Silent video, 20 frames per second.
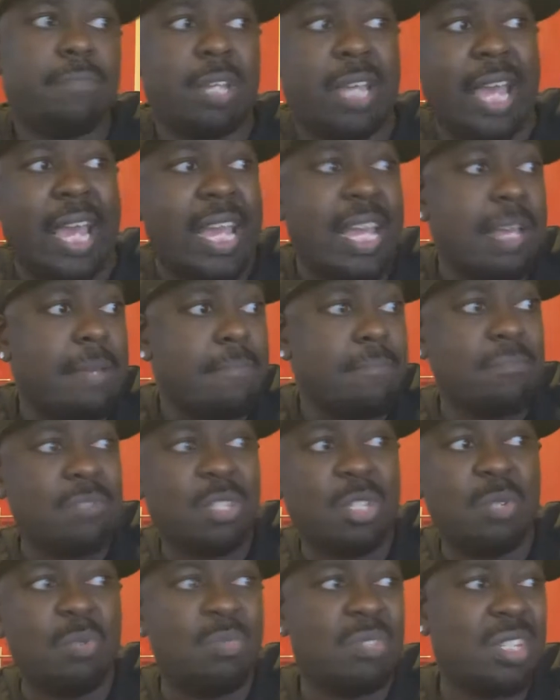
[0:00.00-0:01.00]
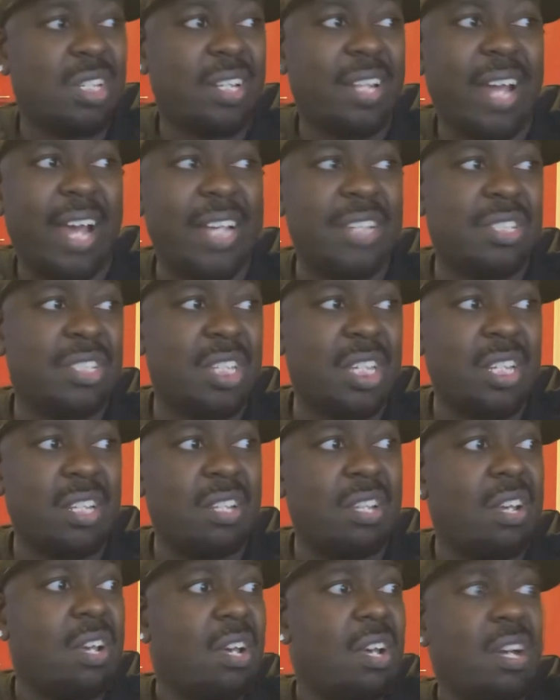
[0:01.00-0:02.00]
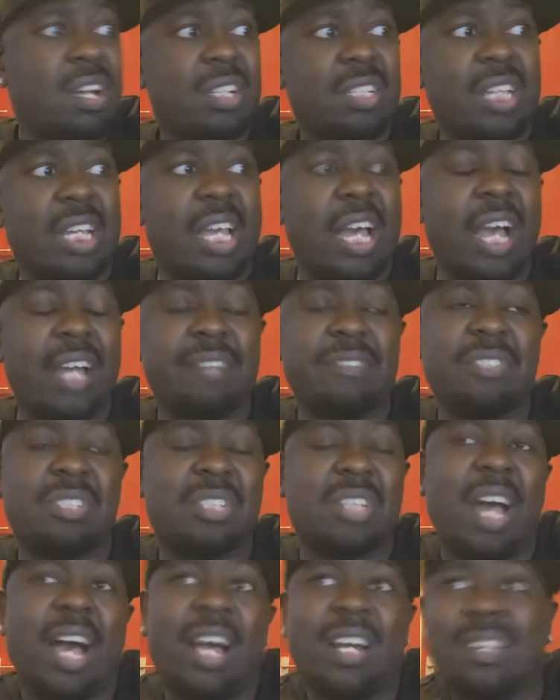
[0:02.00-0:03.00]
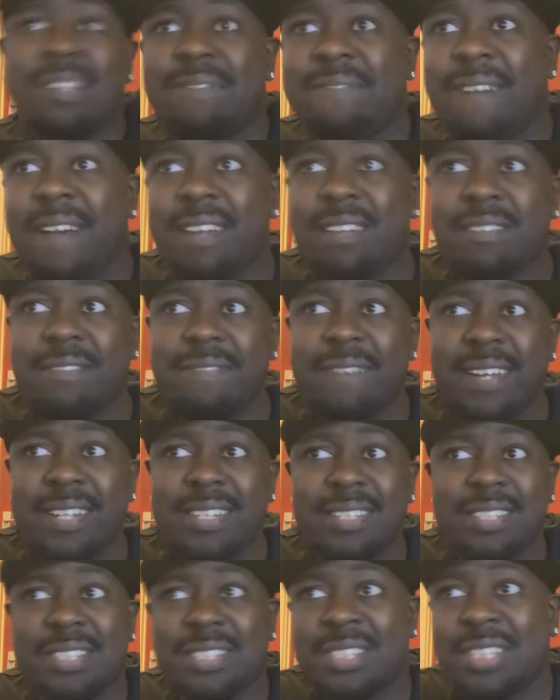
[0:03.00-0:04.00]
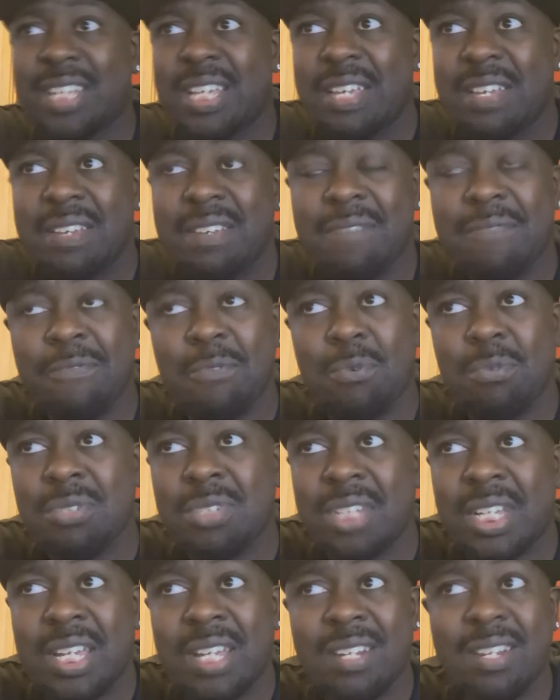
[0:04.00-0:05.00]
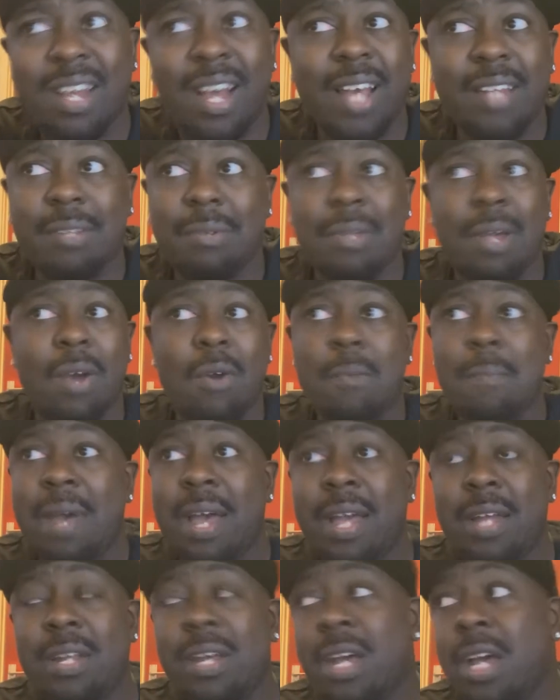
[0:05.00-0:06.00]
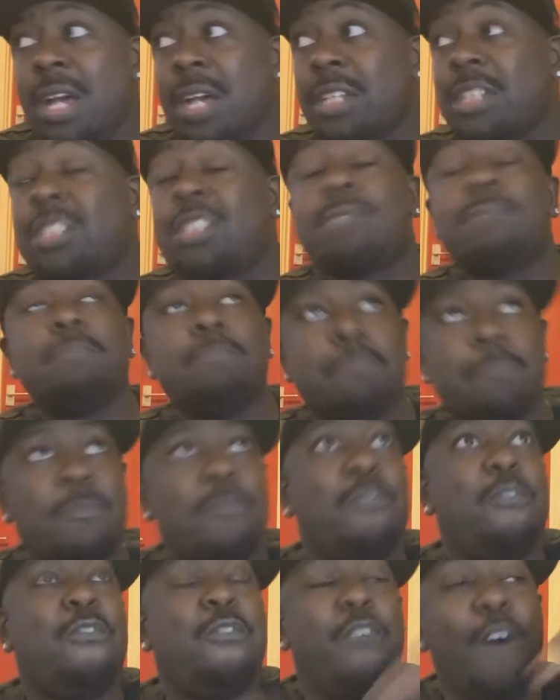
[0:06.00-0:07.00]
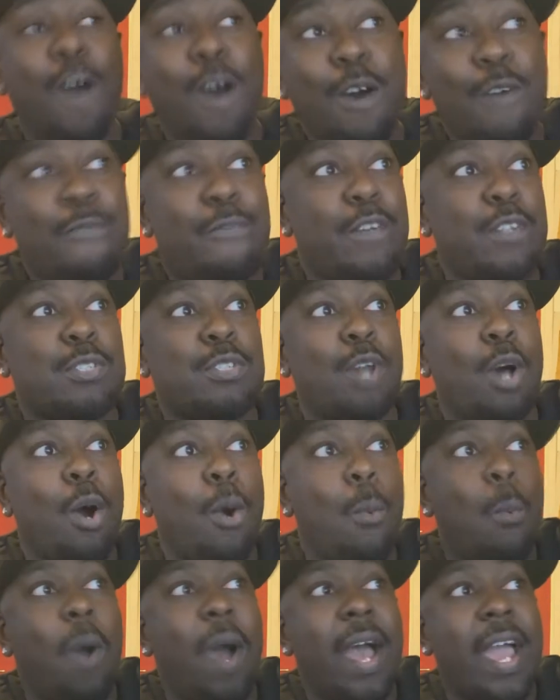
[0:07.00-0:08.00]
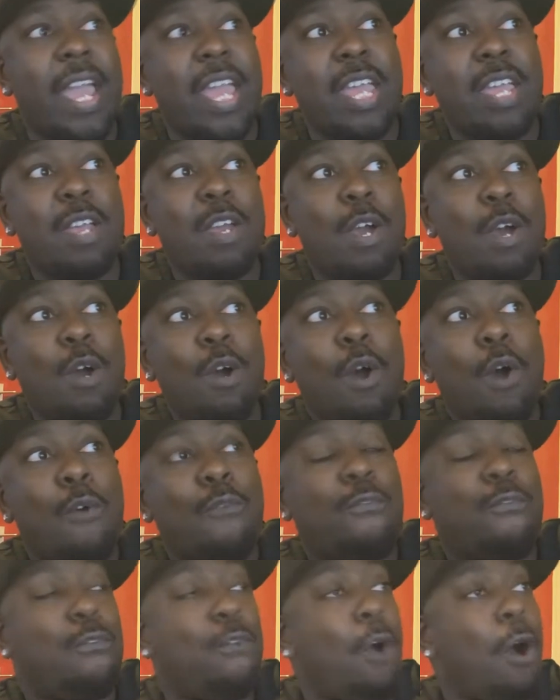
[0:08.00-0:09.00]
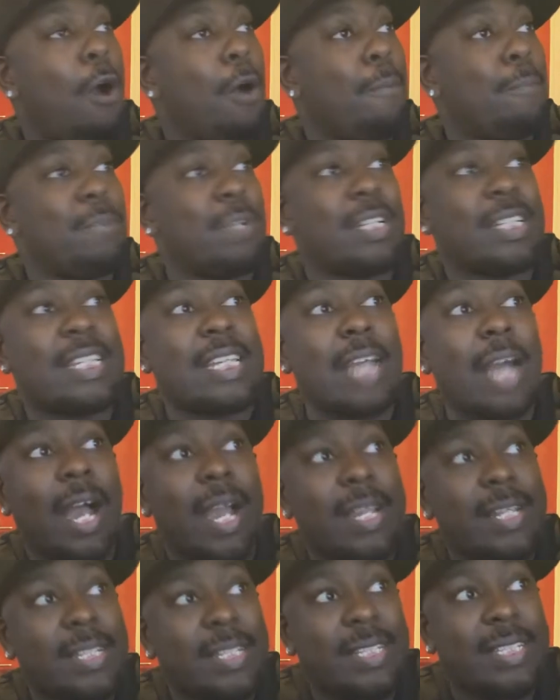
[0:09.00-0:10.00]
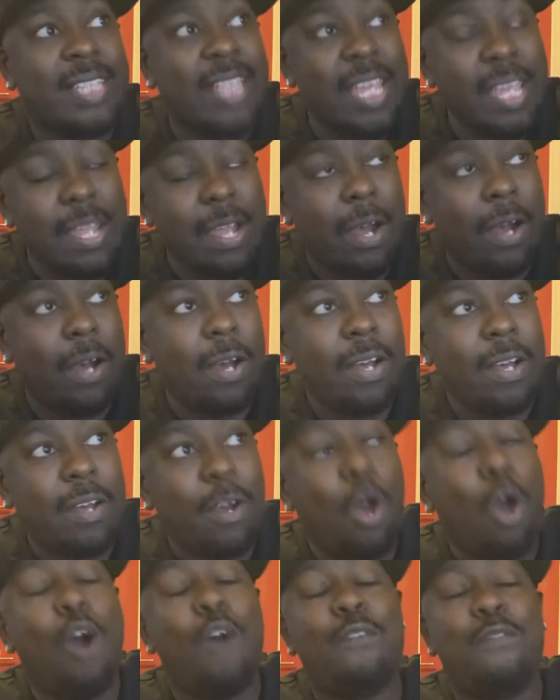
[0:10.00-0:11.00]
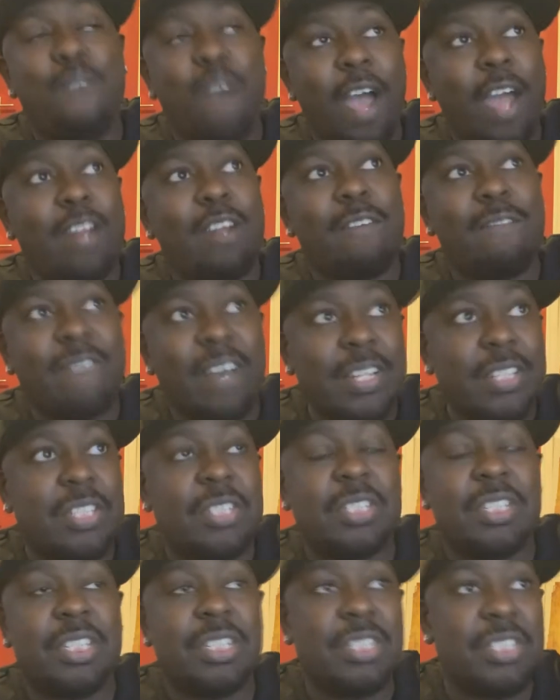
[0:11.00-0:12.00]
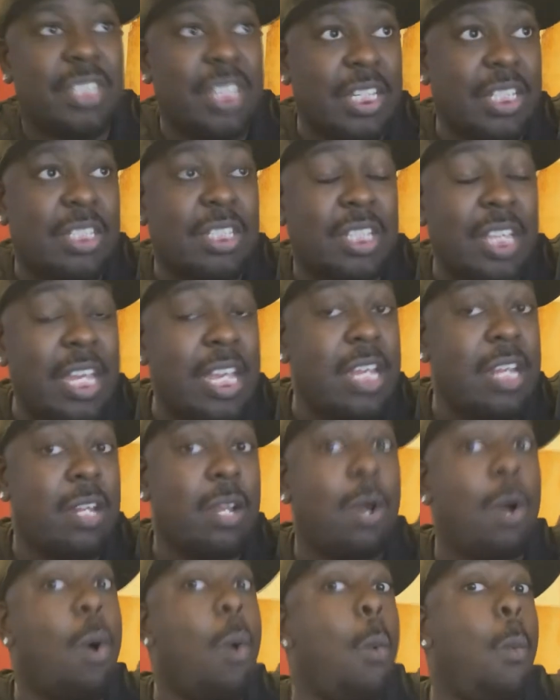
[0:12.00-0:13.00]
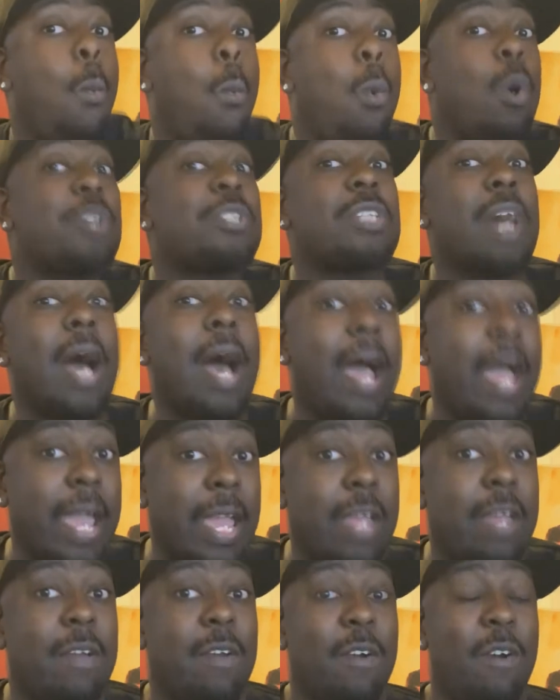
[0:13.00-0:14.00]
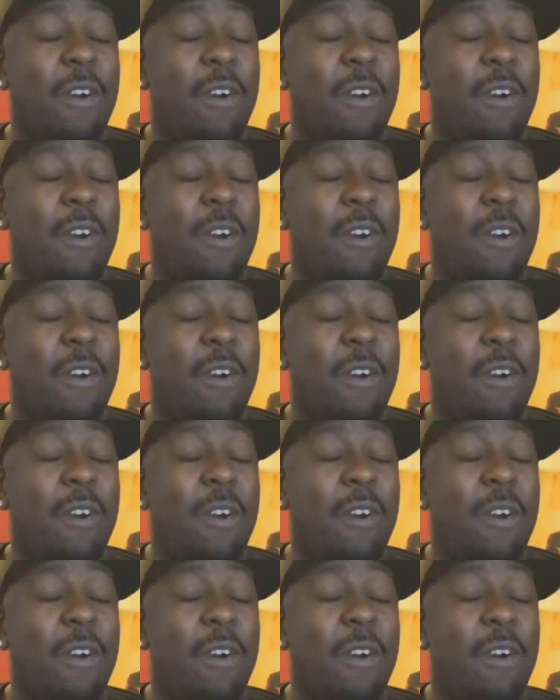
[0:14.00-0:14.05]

game utilizing the kind of style of Final Fantasy fourteen. I don't know, man. Furthest away from the idea of Final Fantasy sixteen was I.